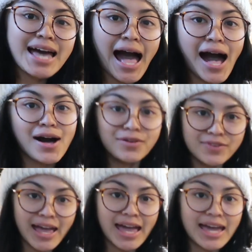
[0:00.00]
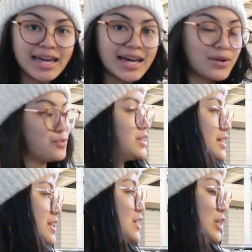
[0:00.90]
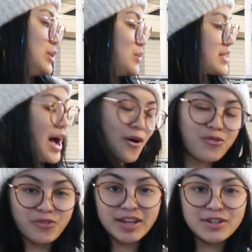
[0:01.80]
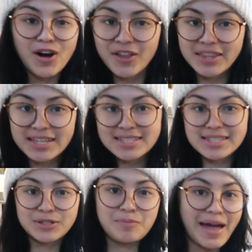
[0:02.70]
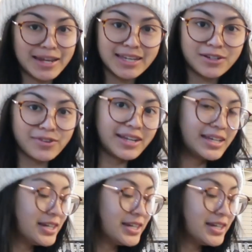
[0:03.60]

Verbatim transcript: to have a really cute outfit on this little mannequin right